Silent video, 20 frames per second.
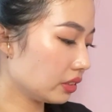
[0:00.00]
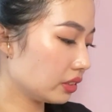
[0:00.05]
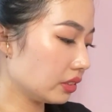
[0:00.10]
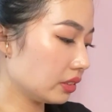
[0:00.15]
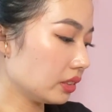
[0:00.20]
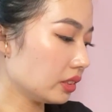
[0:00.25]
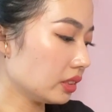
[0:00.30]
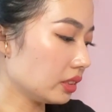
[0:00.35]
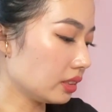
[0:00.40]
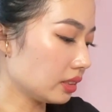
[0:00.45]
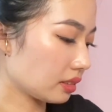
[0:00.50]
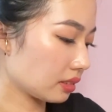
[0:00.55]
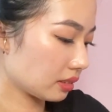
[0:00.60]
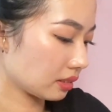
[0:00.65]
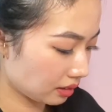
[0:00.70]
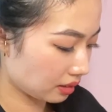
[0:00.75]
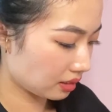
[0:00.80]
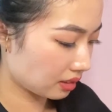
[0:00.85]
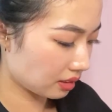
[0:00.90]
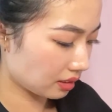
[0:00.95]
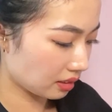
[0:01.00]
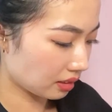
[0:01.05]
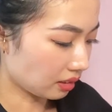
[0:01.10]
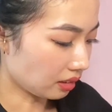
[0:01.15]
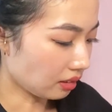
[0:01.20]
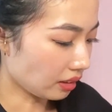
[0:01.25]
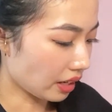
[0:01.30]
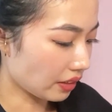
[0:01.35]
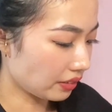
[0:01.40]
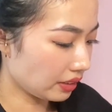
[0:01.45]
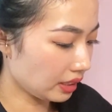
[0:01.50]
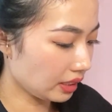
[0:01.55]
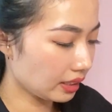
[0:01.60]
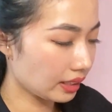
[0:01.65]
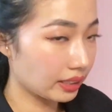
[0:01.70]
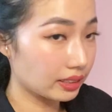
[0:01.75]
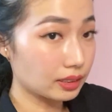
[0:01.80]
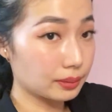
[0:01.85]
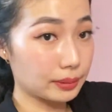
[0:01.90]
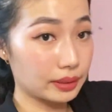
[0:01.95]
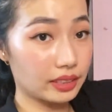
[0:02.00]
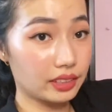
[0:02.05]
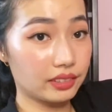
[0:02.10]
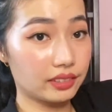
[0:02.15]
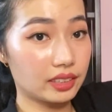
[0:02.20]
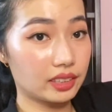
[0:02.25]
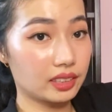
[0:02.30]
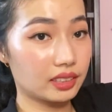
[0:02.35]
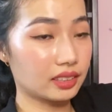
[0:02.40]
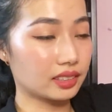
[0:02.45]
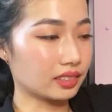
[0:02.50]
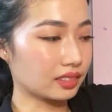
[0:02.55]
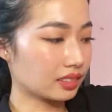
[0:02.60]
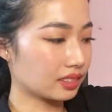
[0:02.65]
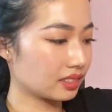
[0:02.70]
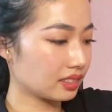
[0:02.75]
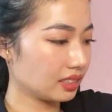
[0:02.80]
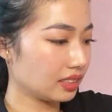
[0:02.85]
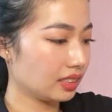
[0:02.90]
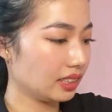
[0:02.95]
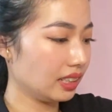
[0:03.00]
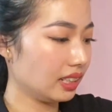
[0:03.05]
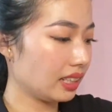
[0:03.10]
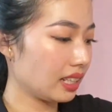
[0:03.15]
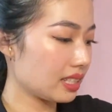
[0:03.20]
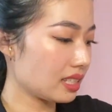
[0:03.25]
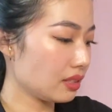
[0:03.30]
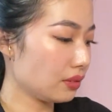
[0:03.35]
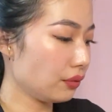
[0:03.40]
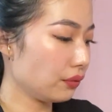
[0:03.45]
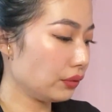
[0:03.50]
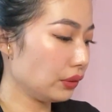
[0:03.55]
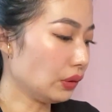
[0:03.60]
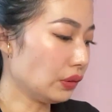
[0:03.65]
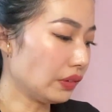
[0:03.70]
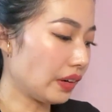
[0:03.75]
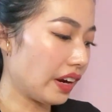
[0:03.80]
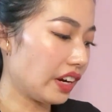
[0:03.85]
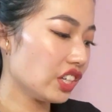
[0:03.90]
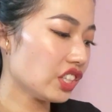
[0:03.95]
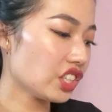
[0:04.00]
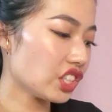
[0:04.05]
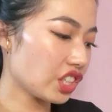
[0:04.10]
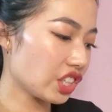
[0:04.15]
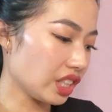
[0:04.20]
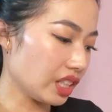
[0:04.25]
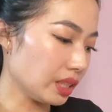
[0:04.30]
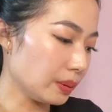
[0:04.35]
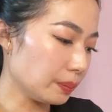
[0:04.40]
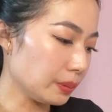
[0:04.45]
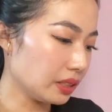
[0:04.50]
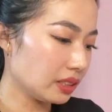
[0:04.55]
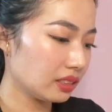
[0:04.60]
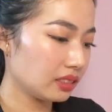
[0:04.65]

good. Oh, I really like the material. It doesn't feel very cheap.